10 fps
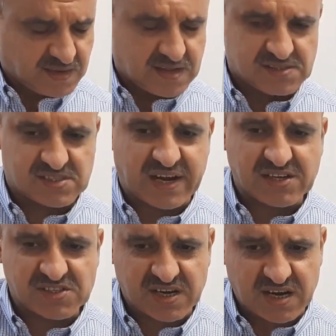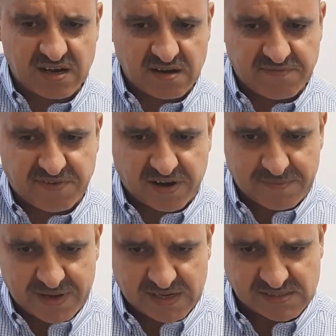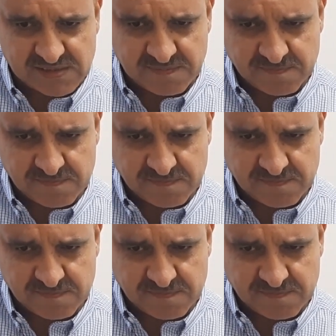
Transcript: structural formulas.